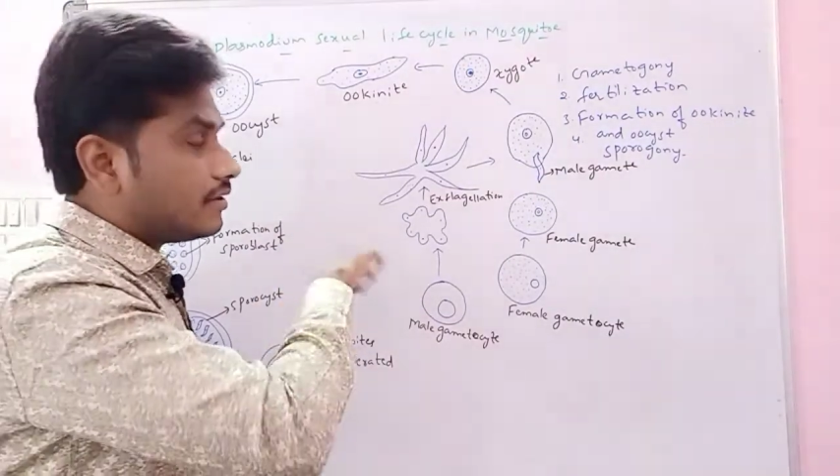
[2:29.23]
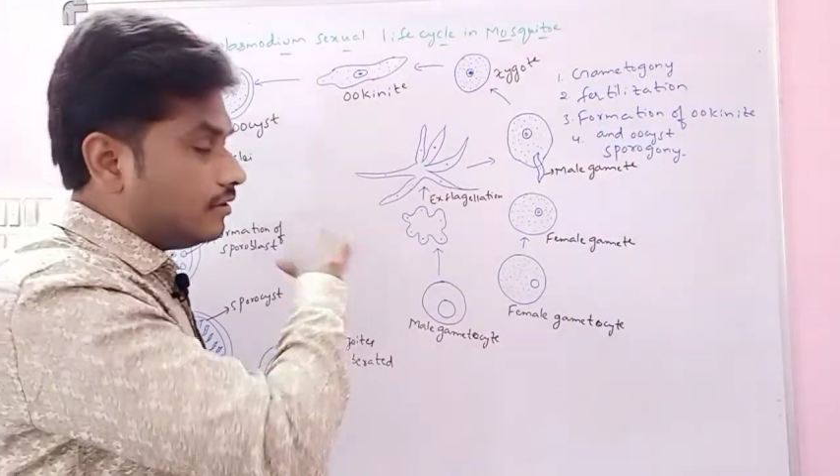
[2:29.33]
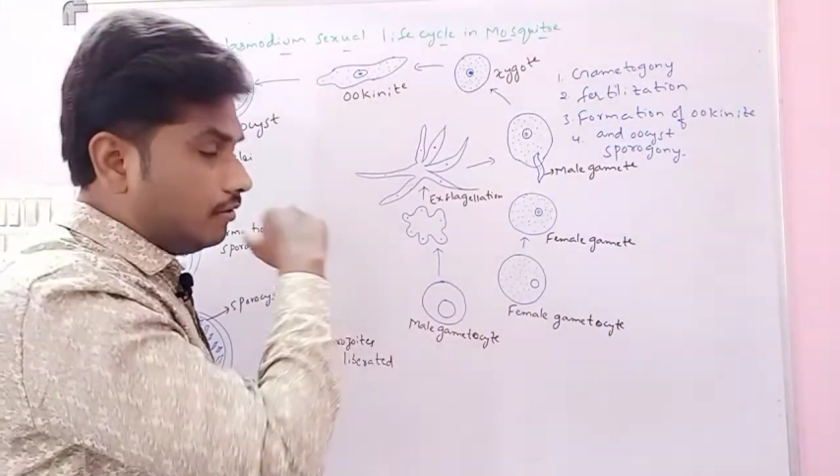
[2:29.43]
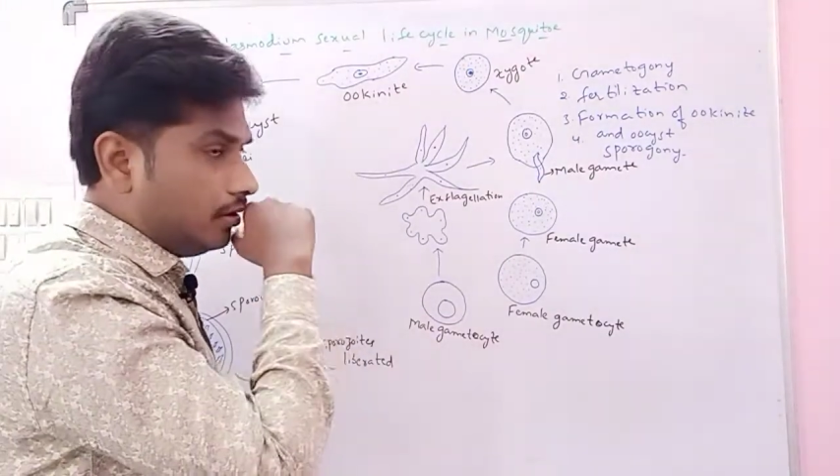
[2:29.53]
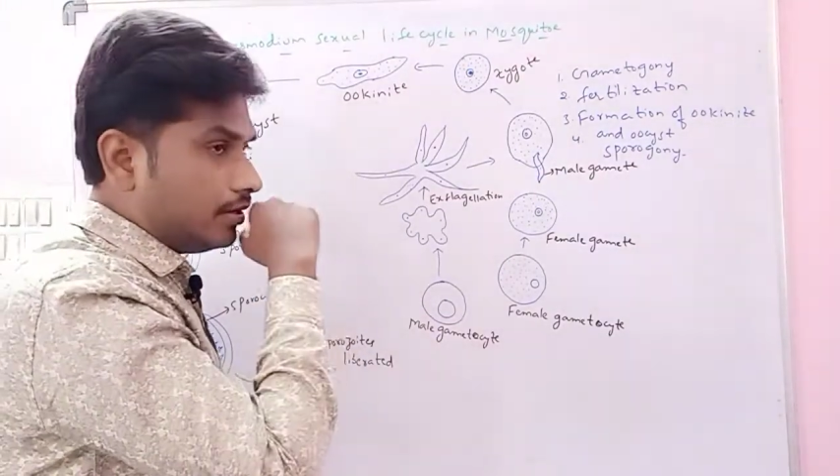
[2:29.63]

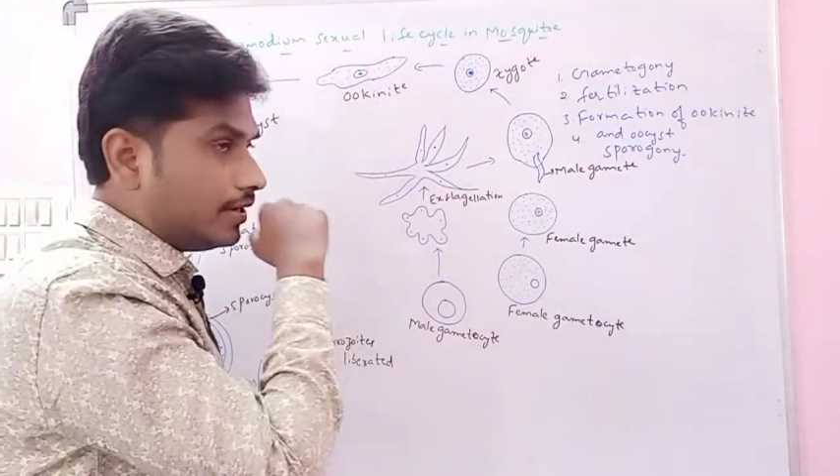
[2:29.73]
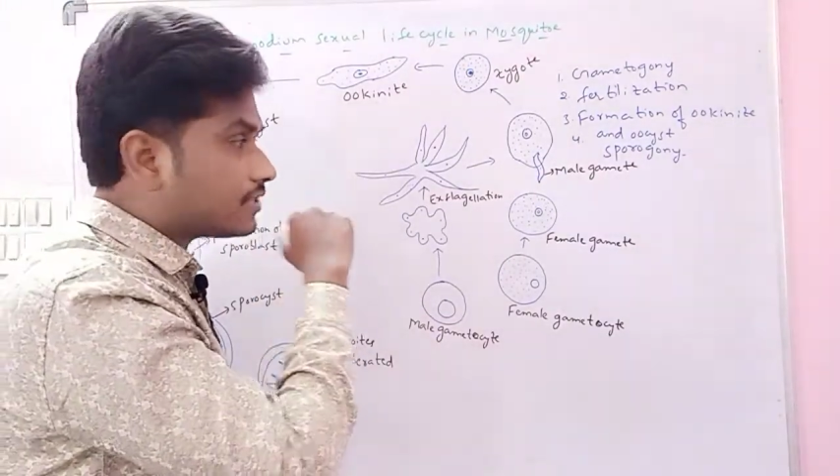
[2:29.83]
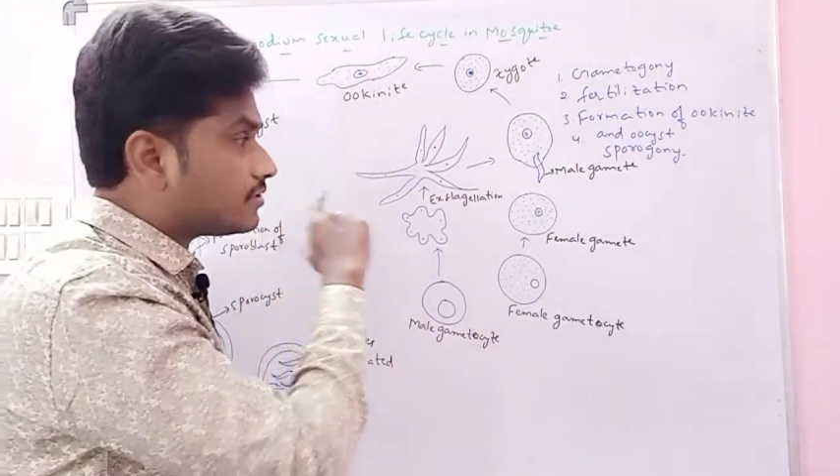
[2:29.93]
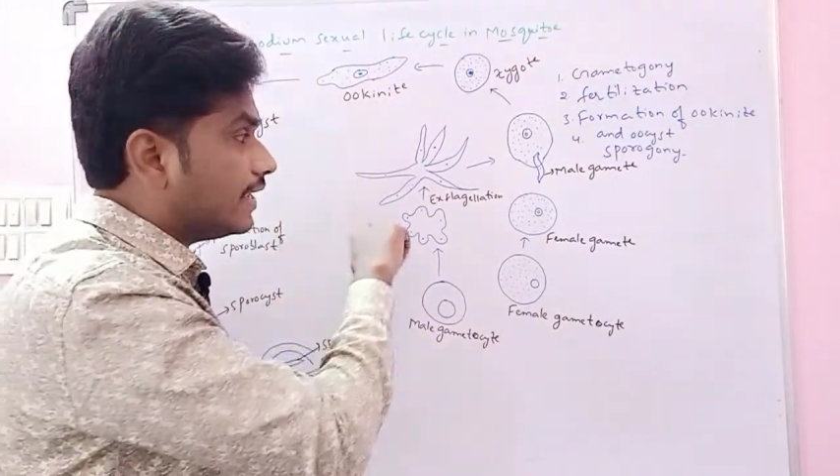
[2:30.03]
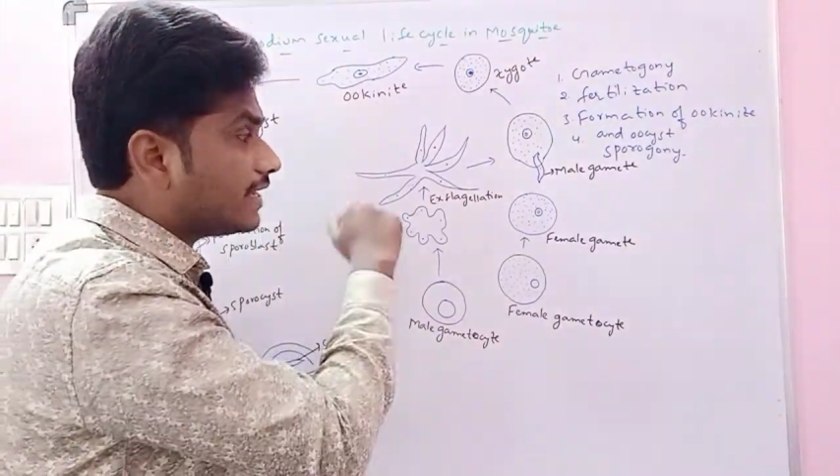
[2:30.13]

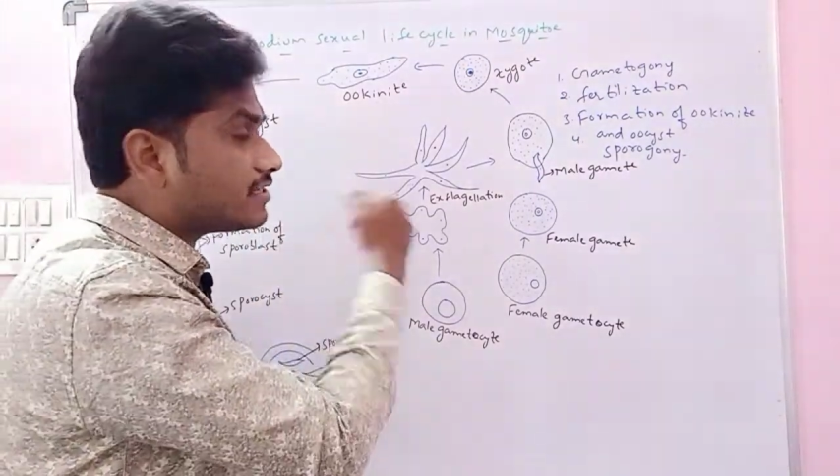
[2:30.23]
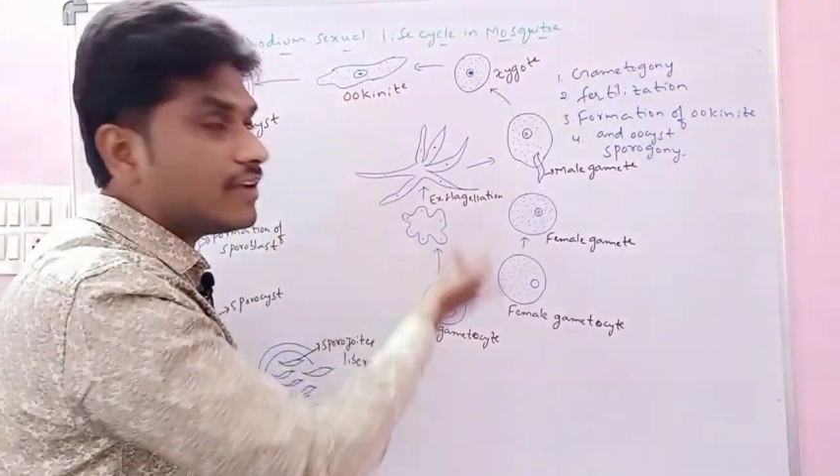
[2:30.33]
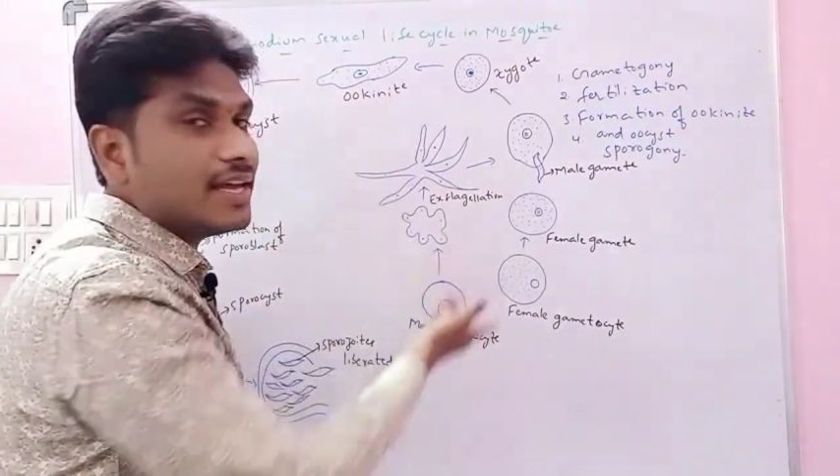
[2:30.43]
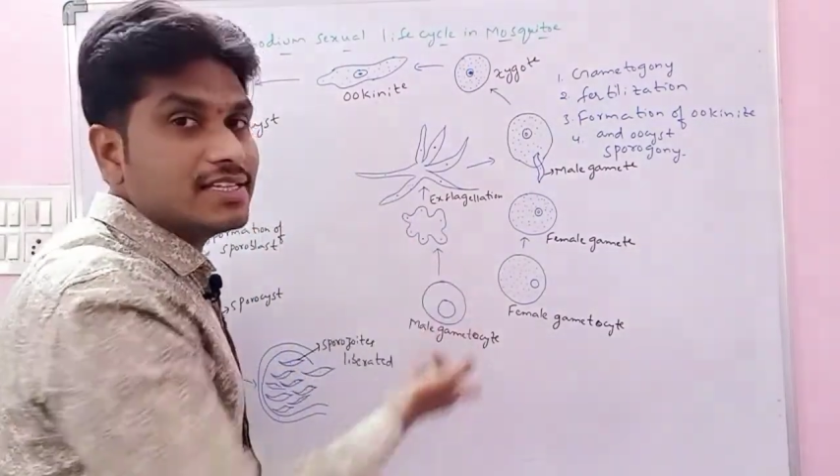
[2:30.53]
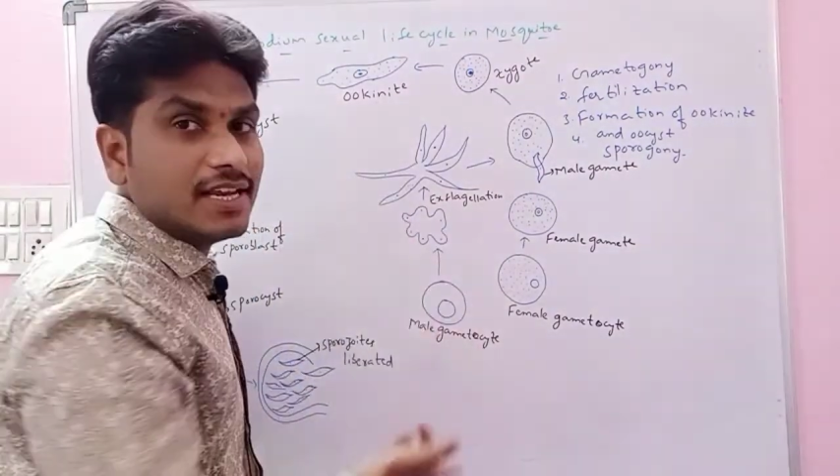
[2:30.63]
Next,
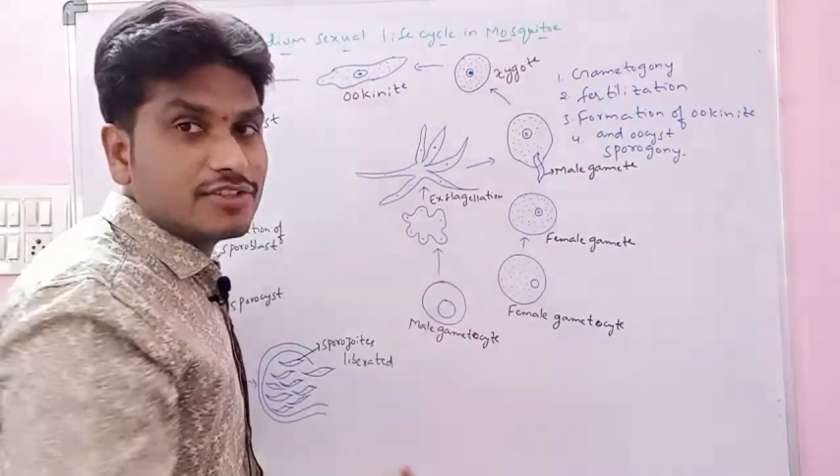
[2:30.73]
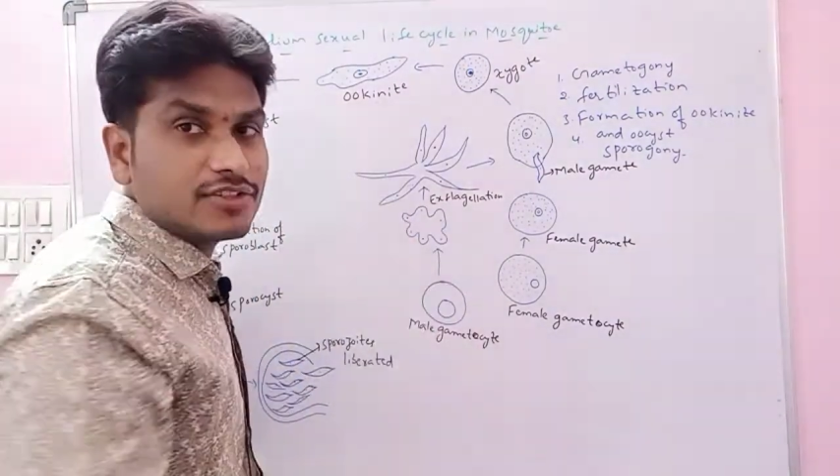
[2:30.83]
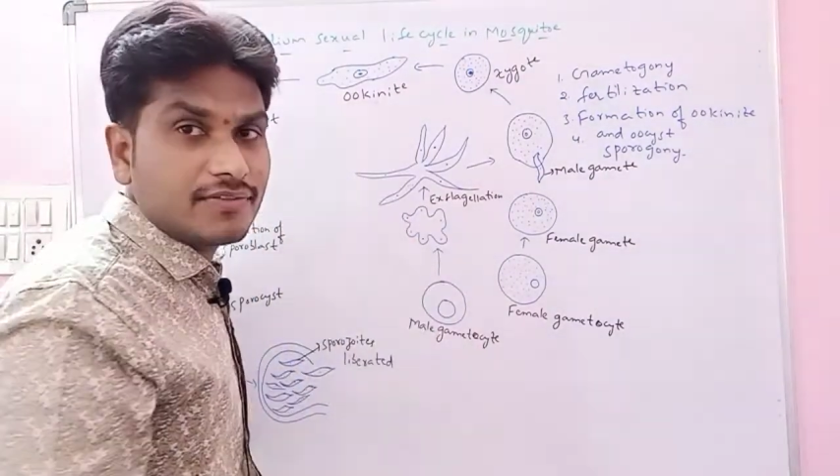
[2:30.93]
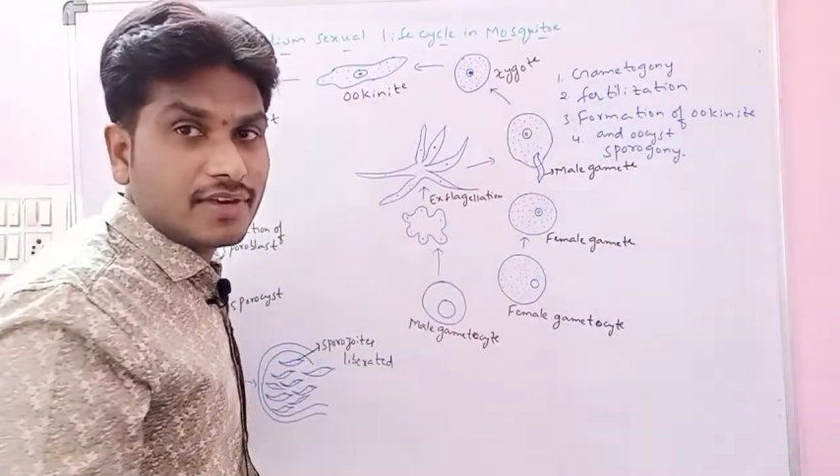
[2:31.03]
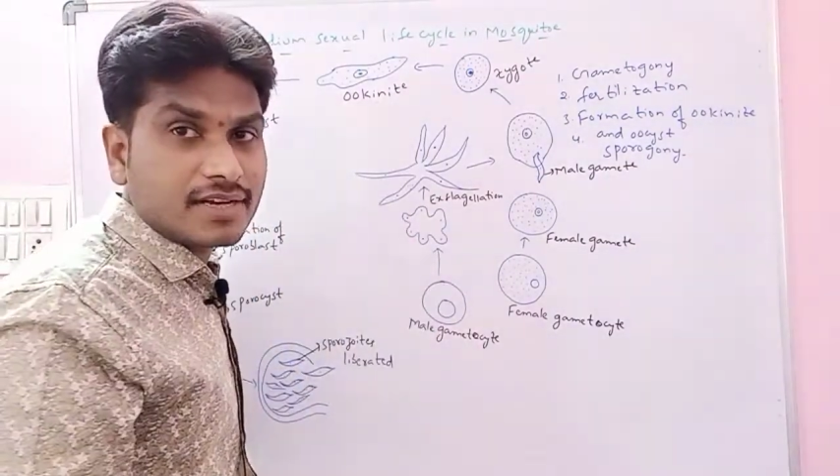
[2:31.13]
exflagellation
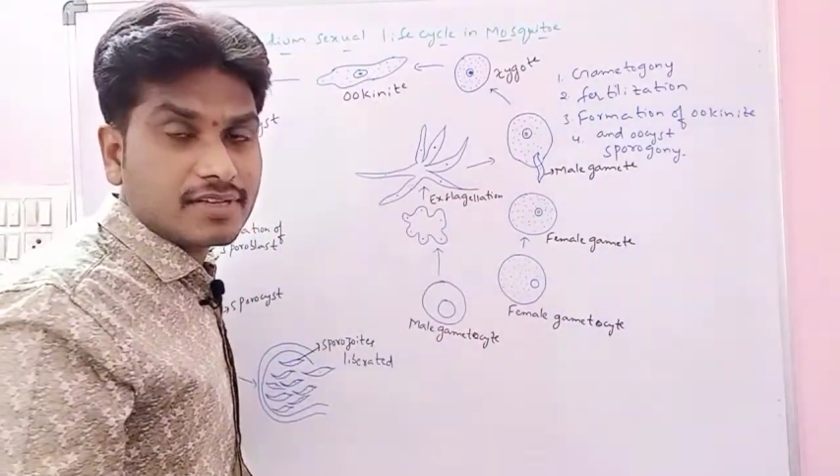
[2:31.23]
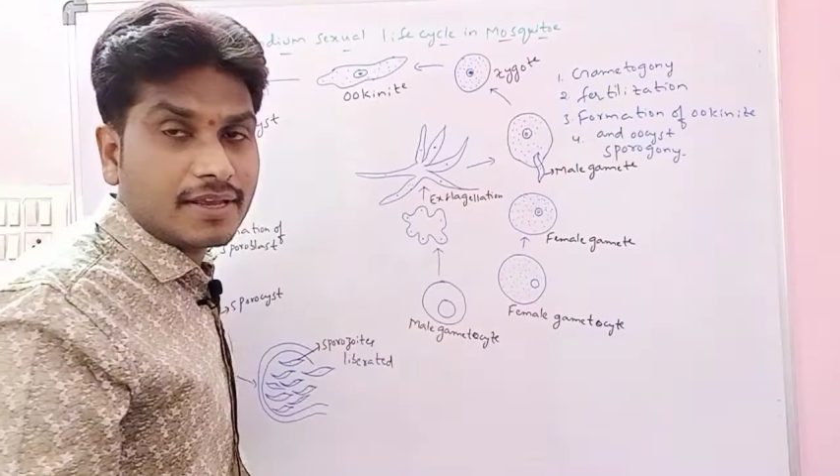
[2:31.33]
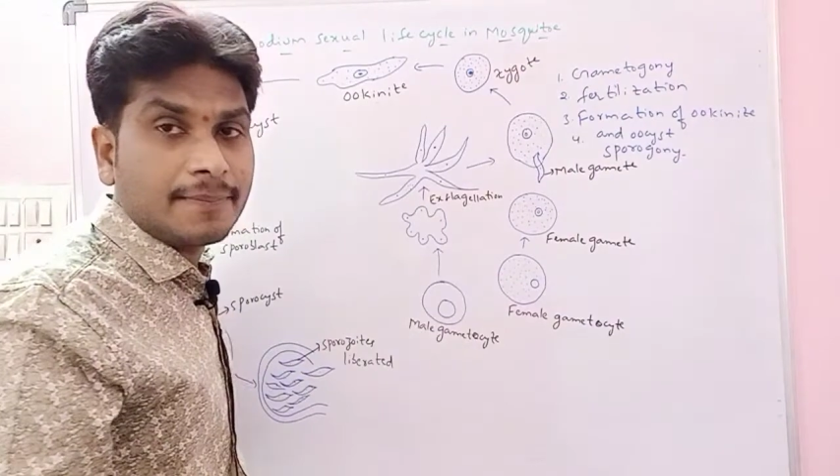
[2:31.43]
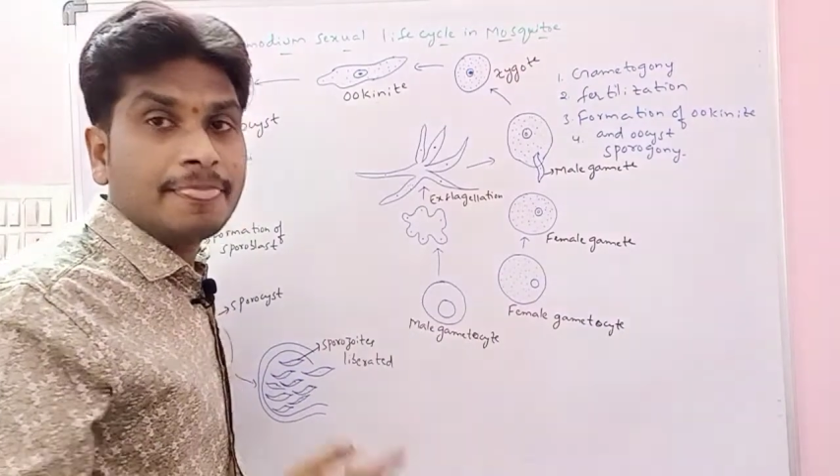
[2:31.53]
we are saying.